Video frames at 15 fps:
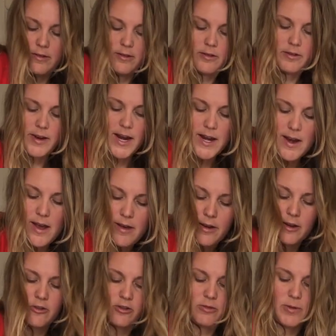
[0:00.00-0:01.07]
So right now
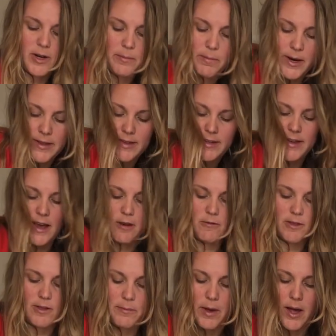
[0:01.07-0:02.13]
you just want to press it down
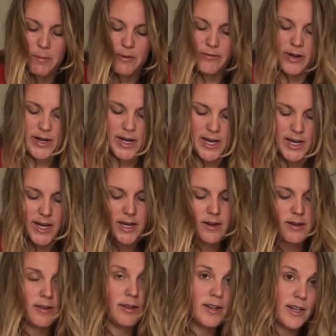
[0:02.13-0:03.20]
with the palm of your hand
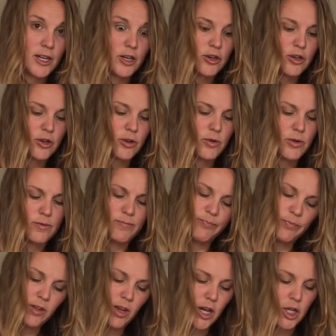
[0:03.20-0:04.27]
into
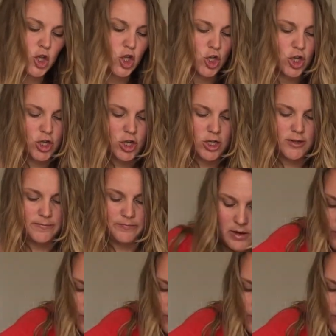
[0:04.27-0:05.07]
a circle.